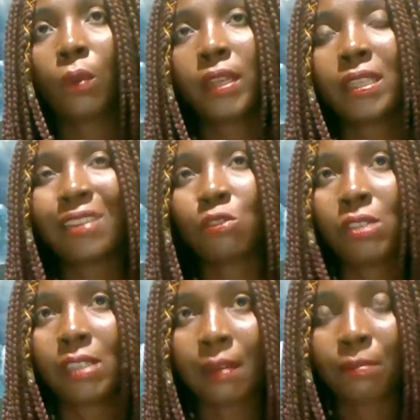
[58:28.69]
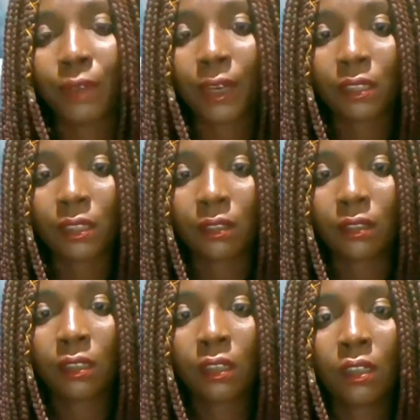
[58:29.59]
When they are doing their branding,
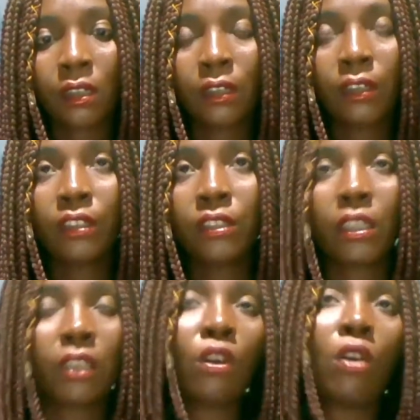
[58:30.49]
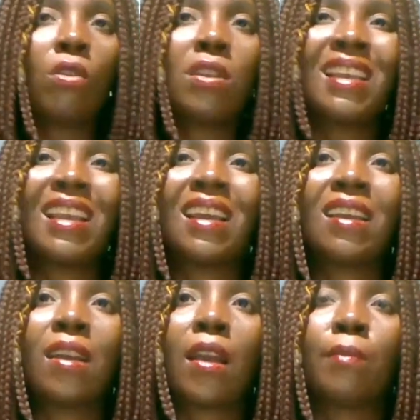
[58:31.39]
they not only
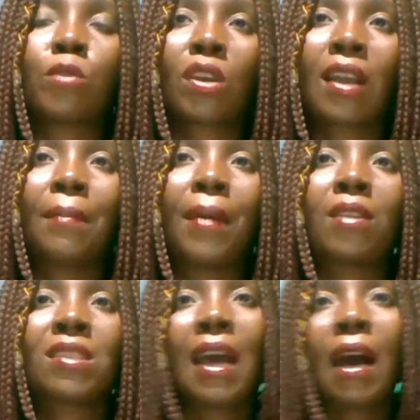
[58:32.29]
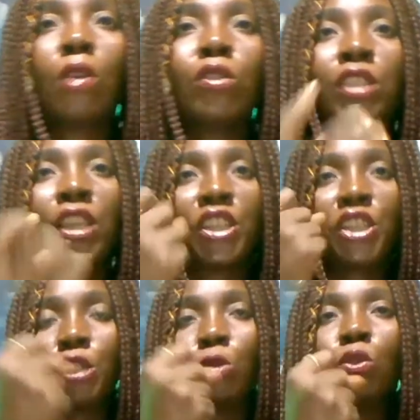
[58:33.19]
talk about how they
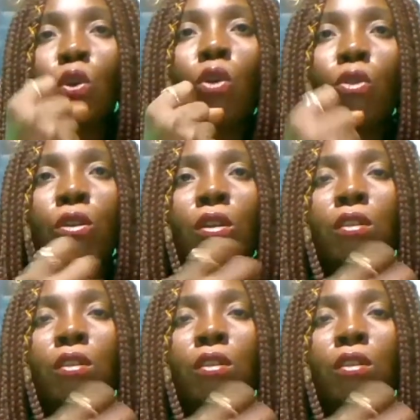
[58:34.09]
should cook,